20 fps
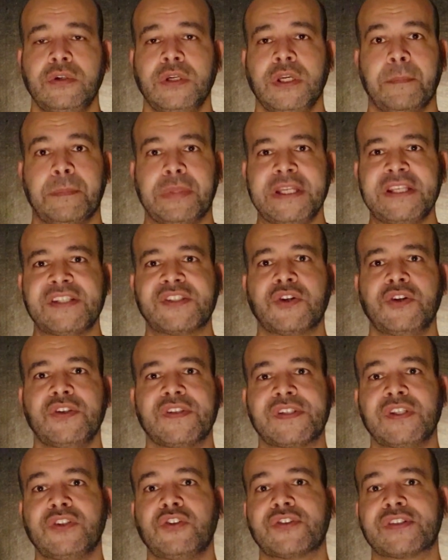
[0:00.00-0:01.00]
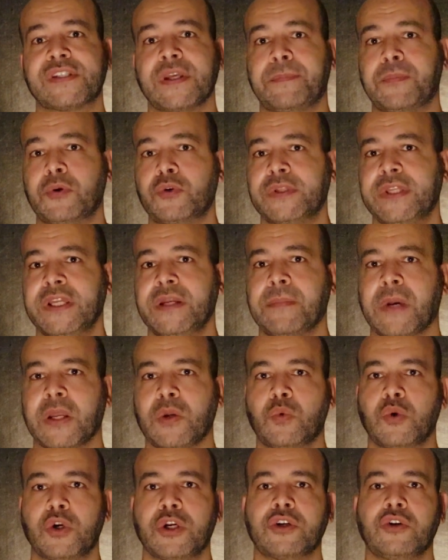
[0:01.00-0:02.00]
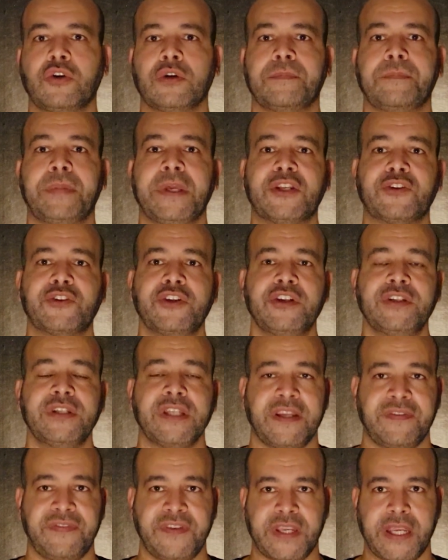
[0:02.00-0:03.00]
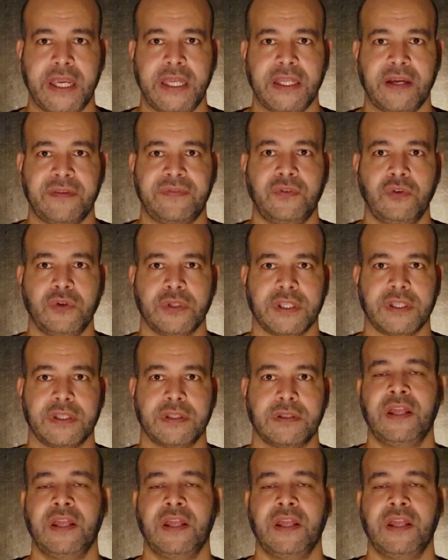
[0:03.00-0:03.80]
please consider supporting my work on Patreon if you can afford it.